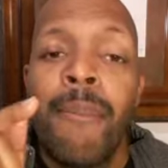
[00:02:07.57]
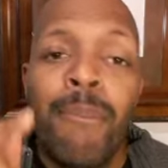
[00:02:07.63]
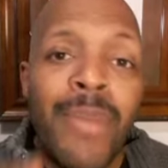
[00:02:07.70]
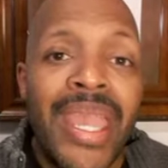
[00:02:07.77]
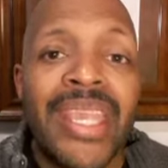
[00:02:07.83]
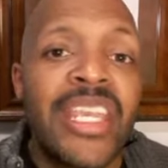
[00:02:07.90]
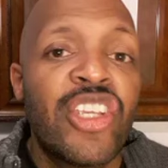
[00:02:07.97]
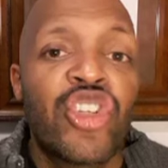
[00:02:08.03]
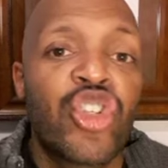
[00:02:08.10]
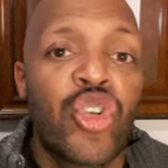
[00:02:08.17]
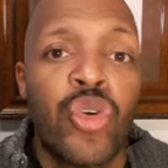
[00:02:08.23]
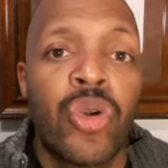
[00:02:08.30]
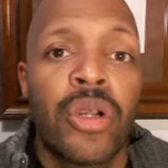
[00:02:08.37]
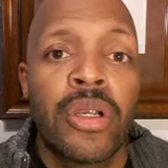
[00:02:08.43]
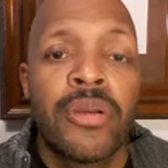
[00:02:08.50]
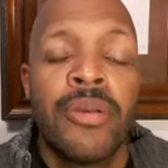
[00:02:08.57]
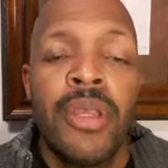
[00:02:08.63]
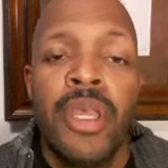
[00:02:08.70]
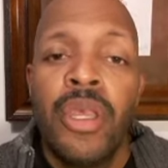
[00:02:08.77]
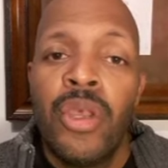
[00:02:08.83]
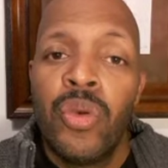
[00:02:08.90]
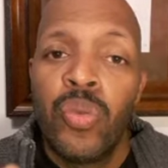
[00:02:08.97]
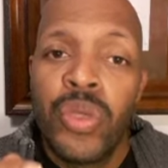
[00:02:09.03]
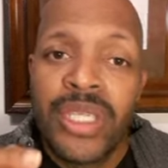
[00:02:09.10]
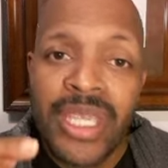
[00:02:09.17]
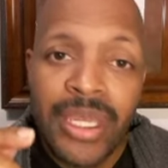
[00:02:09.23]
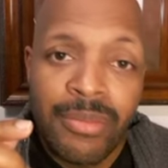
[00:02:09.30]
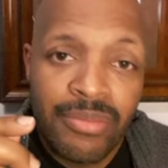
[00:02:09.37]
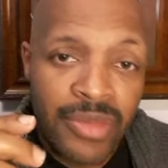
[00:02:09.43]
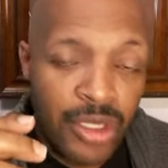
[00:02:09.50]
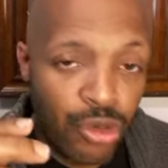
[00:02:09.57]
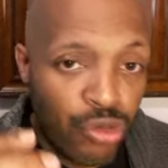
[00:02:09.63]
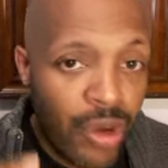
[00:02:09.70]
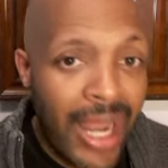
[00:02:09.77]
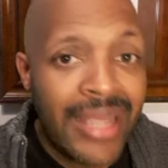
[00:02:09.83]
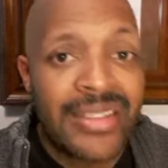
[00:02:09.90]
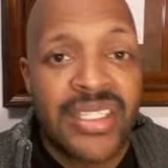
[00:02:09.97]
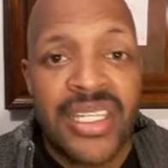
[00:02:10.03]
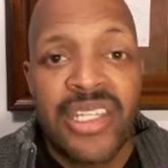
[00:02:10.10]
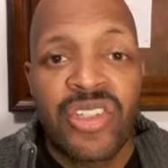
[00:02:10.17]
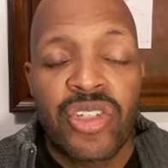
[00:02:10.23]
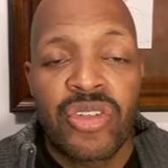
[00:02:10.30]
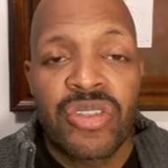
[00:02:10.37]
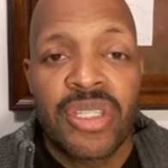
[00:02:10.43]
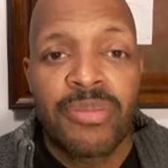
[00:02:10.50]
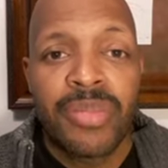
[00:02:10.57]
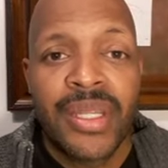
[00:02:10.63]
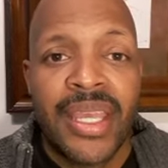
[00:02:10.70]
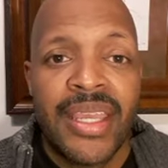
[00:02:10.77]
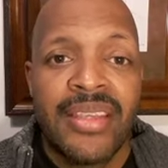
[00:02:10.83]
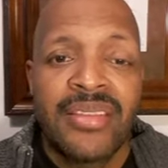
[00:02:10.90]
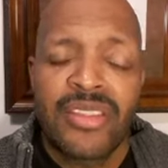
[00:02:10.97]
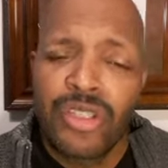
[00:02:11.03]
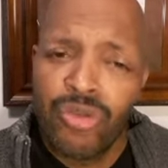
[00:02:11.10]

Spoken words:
making sure we keep the right teachers in place,